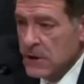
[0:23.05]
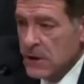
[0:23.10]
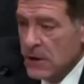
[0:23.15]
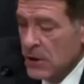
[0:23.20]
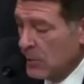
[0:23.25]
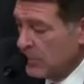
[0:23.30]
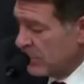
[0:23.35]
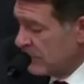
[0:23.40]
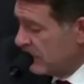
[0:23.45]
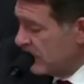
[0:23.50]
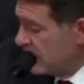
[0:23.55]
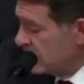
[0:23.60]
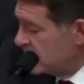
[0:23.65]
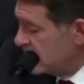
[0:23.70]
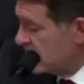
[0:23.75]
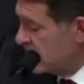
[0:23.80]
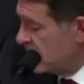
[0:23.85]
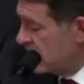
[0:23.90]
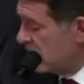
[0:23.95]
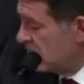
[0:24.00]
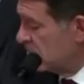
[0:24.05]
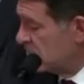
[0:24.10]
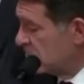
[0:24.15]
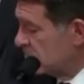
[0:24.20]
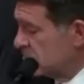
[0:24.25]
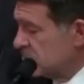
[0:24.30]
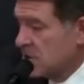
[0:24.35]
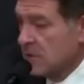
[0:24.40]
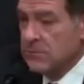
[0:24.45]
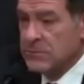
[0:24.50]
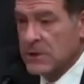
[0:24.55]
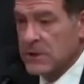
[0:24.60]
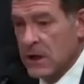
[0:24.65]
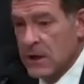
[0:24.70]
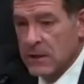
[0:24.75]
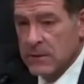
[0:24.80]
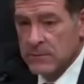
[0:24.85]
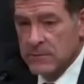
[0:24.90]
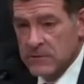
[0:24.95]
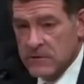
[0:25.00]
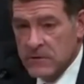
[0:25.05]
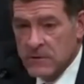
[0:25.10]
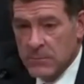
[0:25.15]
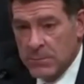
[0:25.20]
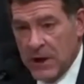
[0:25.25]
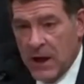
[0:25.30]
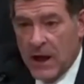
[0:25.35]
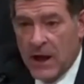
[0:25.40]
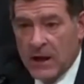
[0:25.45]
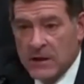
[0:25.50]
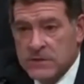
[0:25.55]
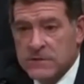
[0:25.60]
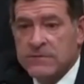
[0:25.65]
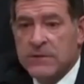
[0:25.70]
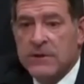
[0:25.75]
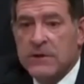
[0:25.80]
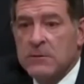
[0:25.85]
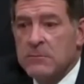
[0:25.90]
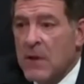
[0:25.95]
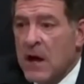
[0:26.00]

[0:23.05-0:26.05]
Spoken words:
the help of NGOs, sometimes in the past